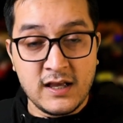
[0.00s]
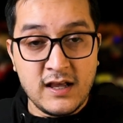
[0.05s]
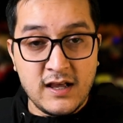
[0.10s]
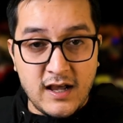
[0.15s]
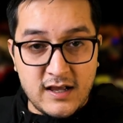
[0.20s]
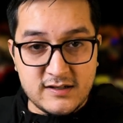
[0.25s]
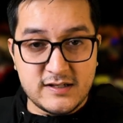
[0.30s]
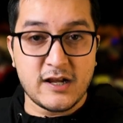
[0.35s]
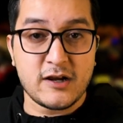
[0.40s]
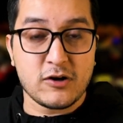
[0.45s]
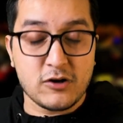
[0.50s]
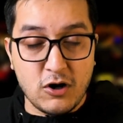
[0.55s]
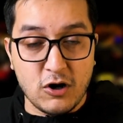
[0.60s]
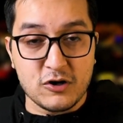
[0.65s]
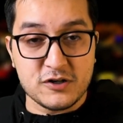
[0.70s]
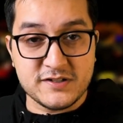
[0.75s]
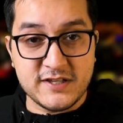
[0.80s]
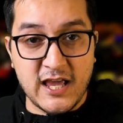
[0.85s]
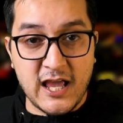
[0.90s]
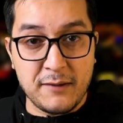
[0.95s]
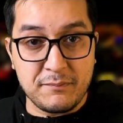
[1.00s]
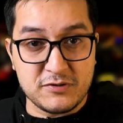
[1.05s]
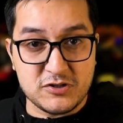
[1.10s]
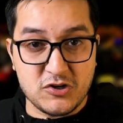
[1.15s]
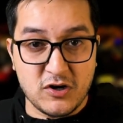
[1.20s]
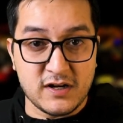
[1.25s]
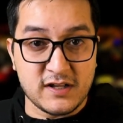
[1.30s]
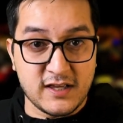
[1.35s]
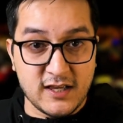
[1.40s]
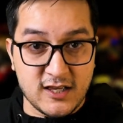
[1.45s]
and Derek Carr's camp is
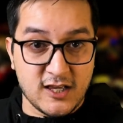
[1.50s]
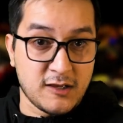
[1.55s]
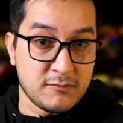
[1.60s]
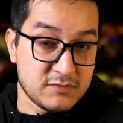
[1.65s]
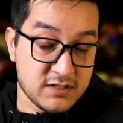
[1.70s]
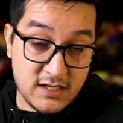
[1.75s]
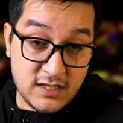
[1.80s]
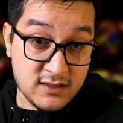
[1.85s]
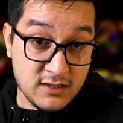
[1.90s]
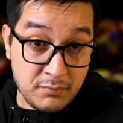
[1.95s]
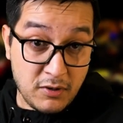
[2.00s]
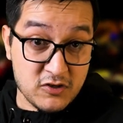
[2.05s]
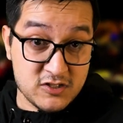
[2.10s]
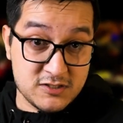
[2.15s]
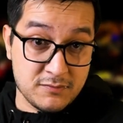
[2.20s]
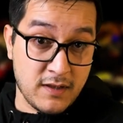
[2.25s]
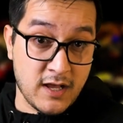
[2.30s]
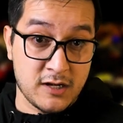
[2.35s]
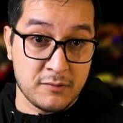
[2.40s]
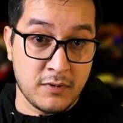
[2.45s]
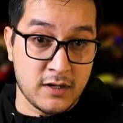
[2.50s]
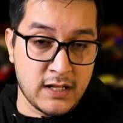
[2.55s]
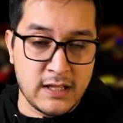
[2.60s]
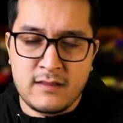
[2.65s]
trying to get him to get the most amount of money.